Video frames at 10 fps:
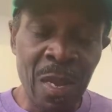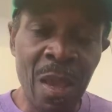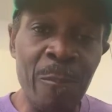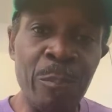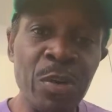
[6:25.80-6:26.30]

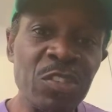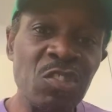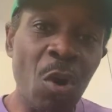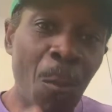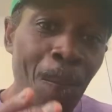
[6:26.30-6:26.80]
and
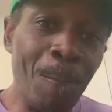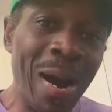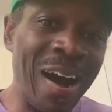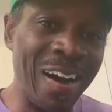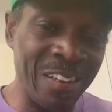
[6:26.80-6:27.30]
put your
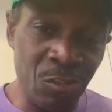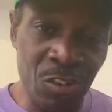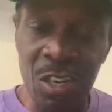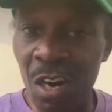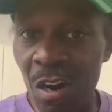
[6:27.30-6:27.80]
mind
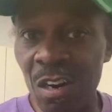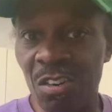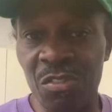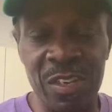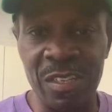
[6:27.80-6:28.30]
on the
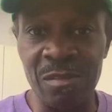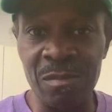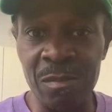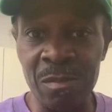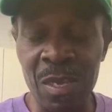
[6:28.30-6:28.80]
concrete.
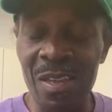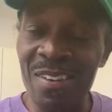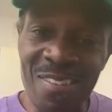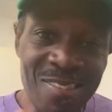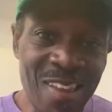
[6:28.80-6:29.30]

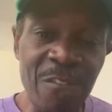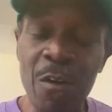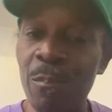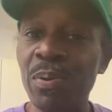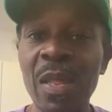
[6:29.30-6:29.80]

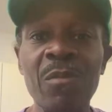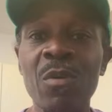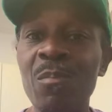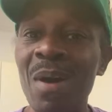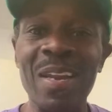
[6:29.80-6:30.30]
Never play
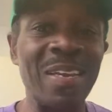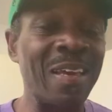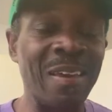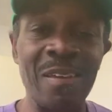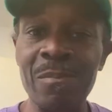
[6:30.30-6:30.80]
with my
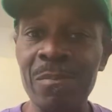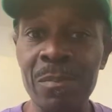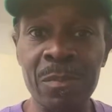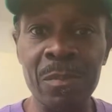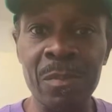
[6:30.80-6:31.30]
name.
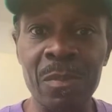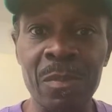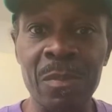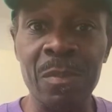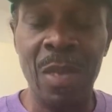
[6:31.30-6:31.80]

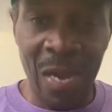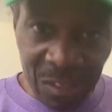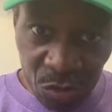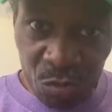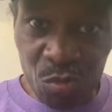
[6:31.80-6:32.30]
I
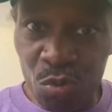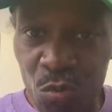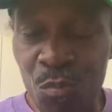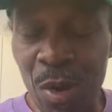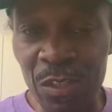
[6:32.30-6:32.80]
do
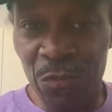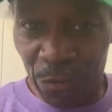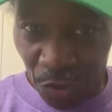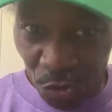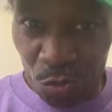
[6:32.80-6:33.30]
too much
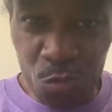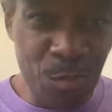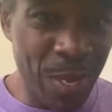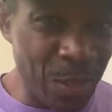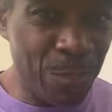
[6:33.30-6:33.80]
for too
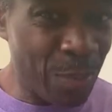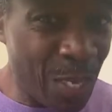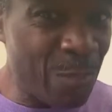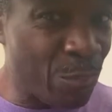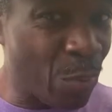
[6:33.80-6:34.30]
many
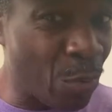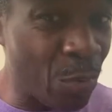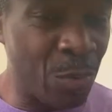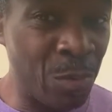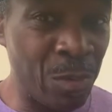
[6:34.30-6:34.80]
people.
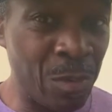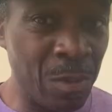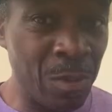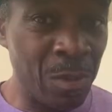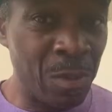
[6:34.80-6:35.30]

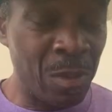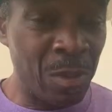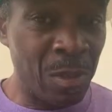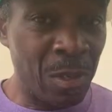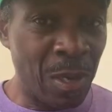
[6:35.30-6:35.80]

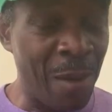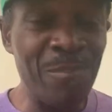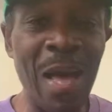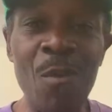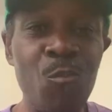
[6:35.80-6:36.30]

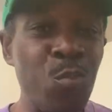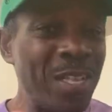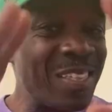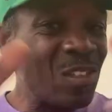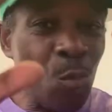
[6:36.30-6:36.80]
I'm not
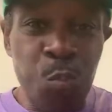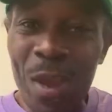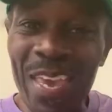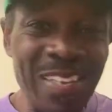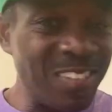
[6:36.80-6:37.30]
with the weird